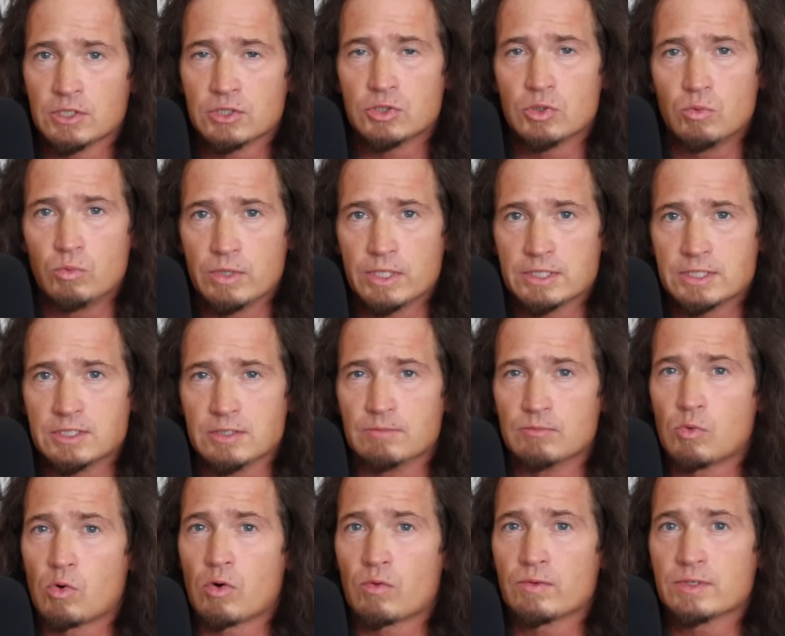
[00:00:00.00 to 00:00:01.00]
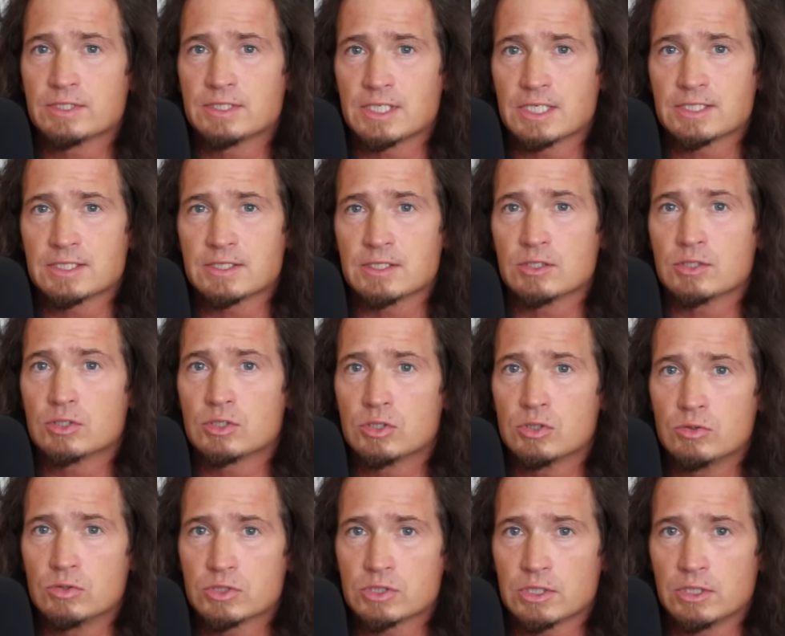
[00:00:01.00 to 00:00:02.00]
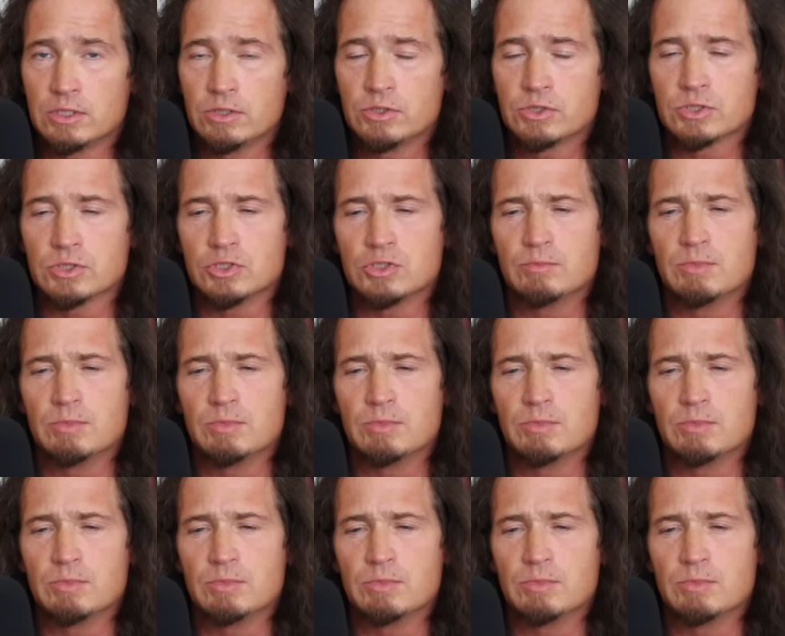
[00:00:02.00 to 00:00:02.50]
to wisdom, more resistant to solutions.